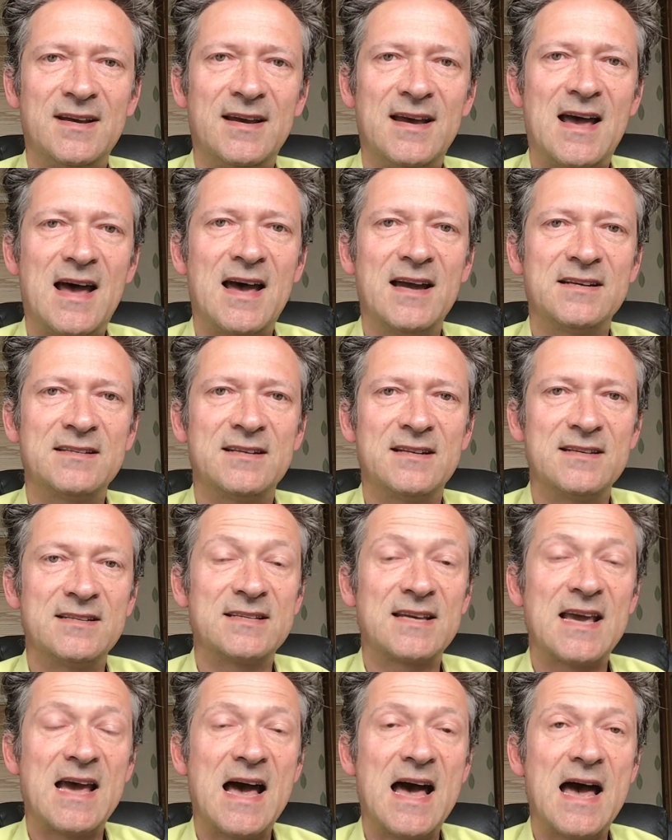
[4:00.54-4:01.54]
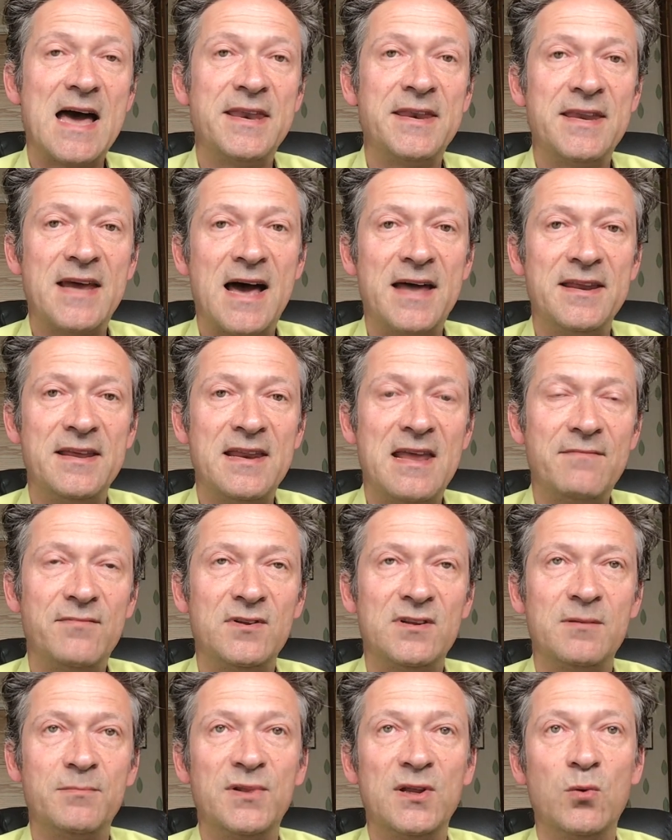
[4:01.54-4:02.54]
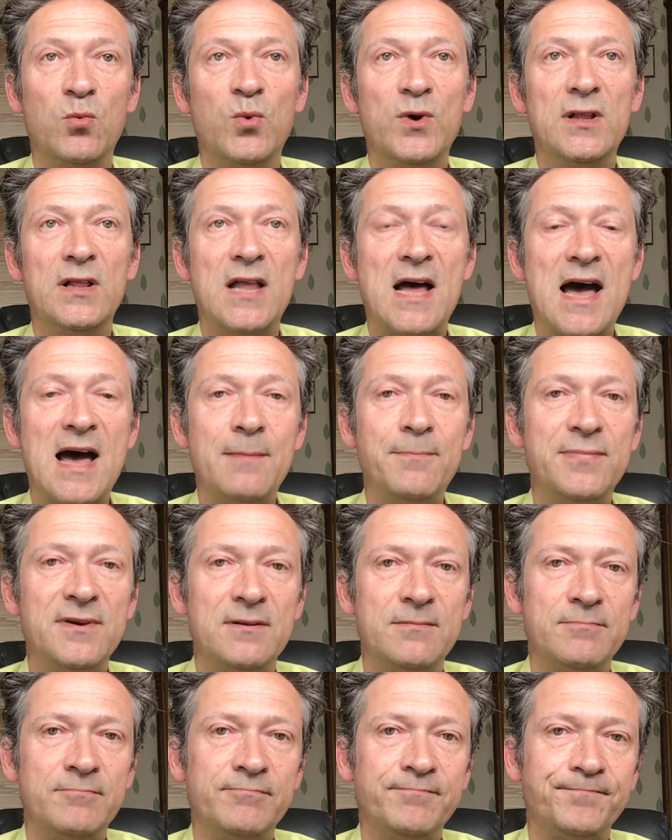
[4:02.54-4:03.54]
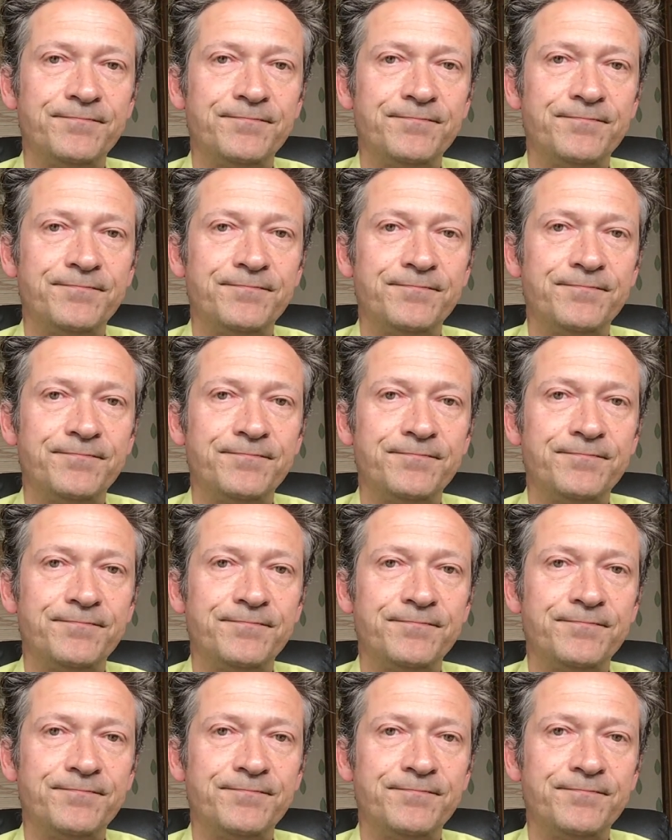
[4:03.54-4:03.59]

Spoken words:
Accidents can and inevitably will happen.